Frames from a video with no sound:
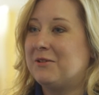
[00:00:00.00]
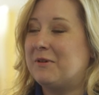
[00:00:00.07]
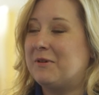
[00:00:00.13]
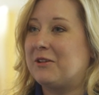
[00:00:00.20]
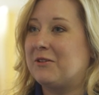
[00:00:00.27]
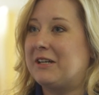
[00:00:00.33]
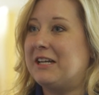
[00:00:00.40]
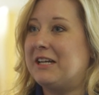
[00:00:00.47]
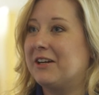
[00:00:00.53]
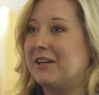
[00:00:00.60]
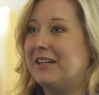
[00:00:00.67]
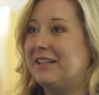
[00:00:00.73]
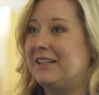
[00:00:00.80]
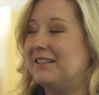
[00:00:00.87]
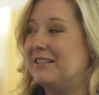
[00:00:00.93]
what they're
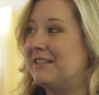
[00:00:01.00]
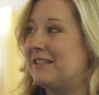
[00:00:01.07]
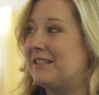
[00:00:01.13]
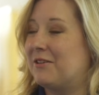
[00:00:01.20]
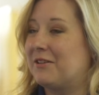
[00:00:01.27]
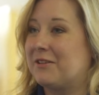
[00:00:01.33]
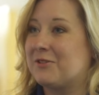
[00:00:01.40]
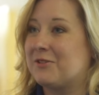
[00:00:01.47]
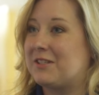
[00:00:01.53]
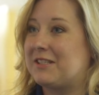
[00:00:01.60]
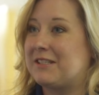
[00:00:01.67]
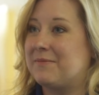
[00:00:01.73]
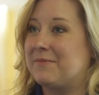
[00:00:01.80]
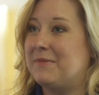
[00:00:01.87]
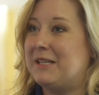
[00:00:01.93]
hearing, and so
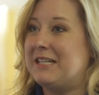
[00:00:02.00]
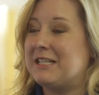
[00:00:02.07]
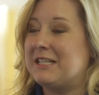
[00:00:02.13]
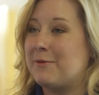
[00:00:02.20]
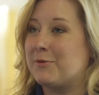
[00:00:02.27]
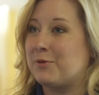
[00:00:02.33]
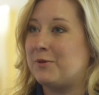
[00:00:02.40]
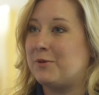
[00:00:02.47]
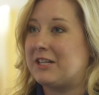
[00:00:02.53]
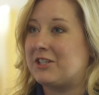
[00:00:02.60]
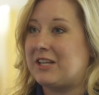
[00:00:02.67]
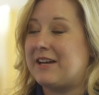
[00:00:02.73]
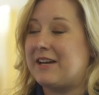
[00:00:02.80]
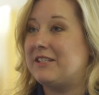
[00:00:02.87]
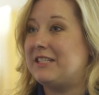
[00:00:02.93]
there's many times we'll
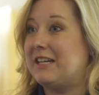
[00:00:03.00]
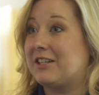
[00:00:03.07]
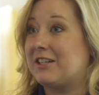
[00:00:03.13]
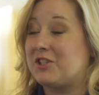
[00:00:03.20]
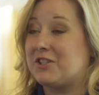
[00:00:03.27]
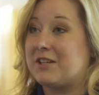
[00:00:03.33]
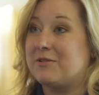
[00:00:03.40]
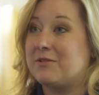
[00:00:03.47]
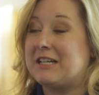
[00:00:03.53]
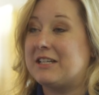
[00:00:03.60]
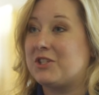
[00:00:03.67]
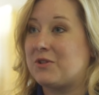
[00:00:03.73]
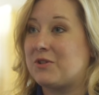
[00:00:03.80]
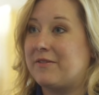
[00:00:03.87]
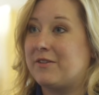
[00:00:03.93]
actually have a tech just go
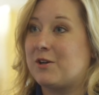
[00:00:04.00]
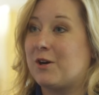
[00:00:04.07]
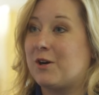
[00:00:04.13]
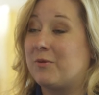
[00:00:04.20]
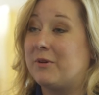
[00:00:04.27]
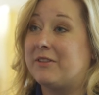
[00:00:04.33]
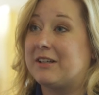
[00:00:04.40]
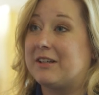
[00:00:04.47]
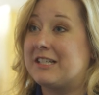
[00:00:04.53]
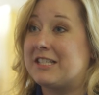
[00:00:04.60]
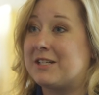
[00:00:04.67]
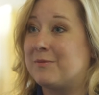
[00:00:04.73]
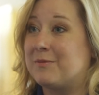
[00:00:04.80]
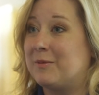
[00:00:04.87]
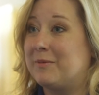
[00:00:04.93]
test drive the car with the
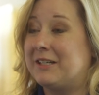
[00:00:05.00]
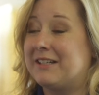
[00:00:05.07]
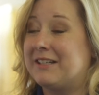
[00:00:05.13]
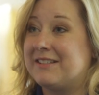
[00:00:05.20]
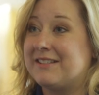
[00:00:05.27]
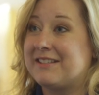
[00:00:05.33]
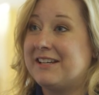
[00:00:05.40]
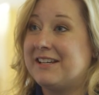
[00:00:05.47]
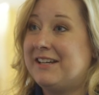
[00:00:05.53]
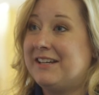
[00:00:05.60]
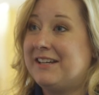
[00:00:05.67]
customer, because